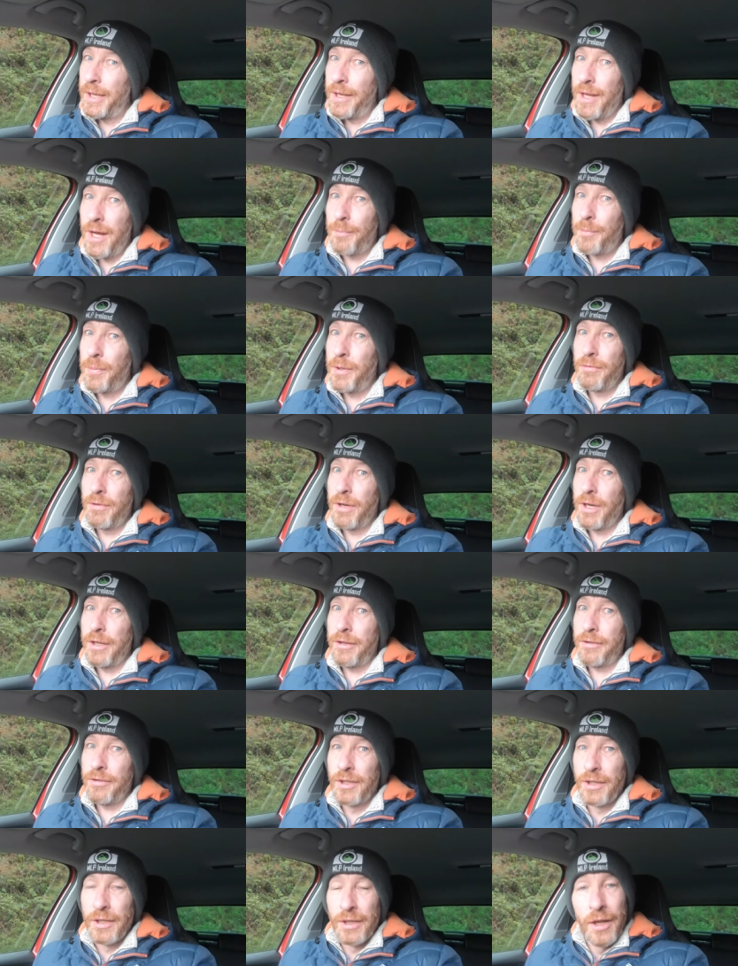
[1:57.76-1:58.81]
not be right.
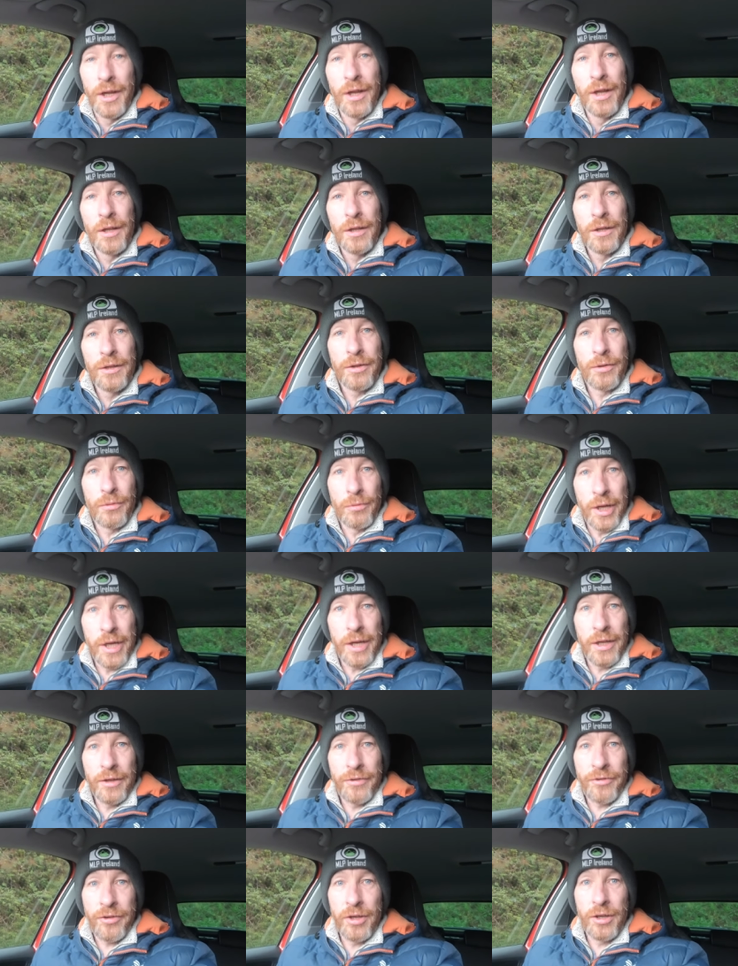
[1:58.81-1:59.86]
The rain
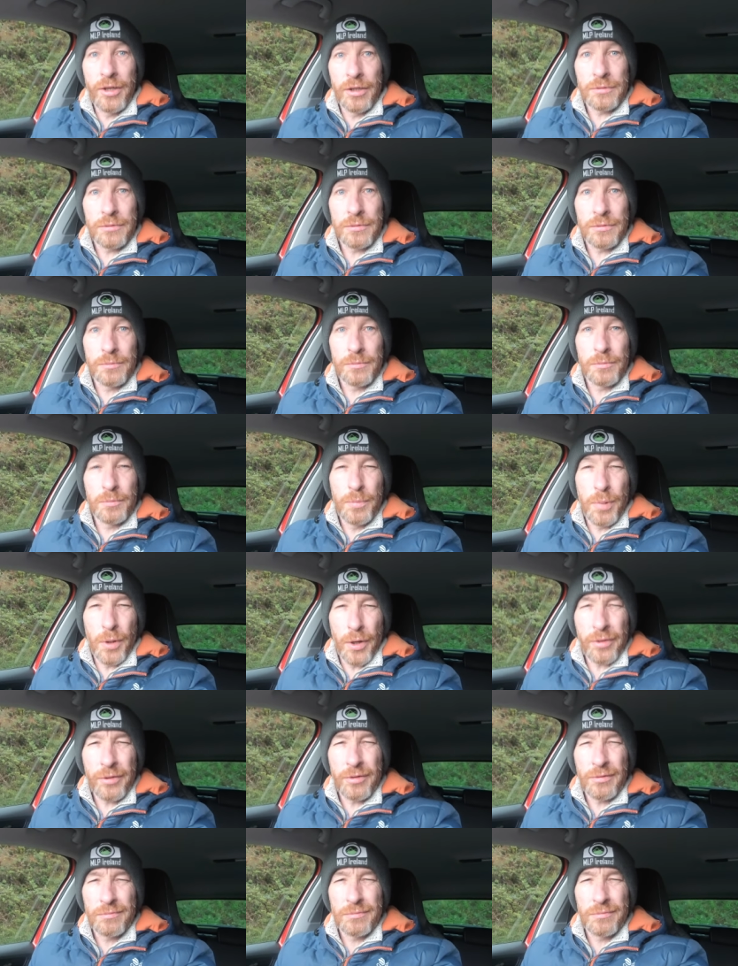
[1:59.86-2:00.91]
is here,
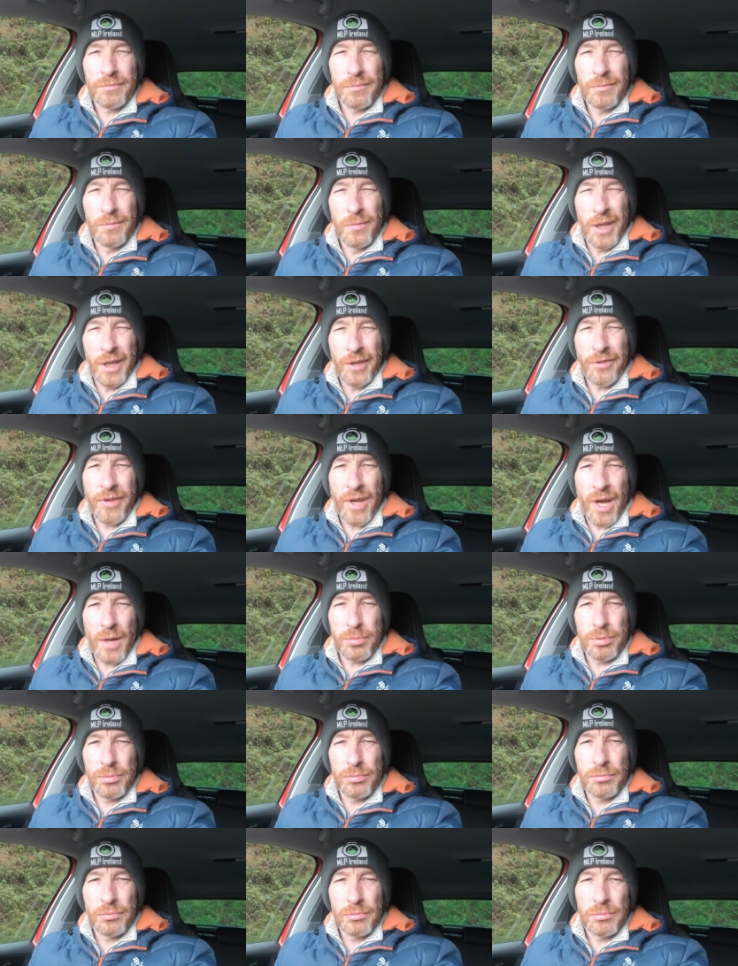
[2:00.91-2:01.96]
but will I stop?
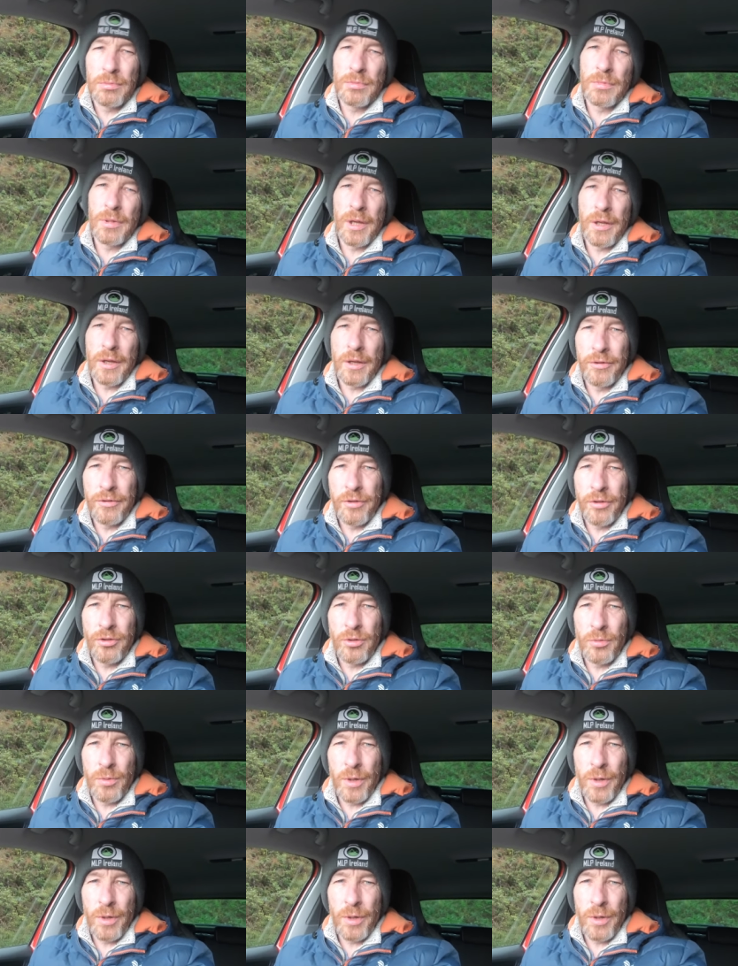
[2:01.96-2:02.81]
Will I continue